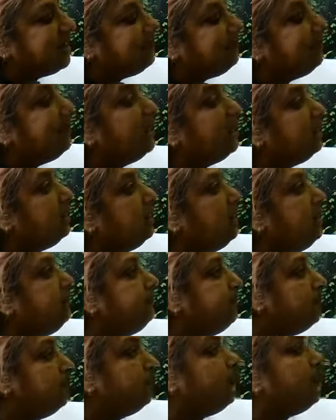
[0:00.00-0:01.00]
But
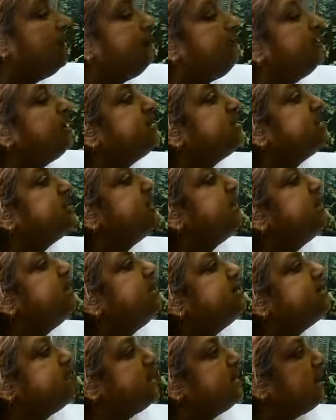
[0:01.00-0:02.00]
if you want, because the
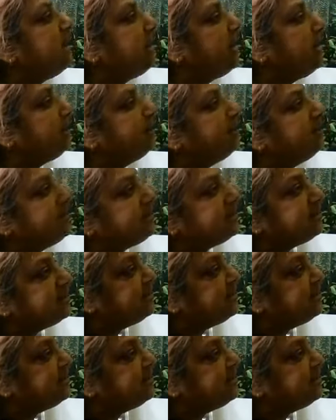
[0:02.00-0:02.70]
reason I kept it as a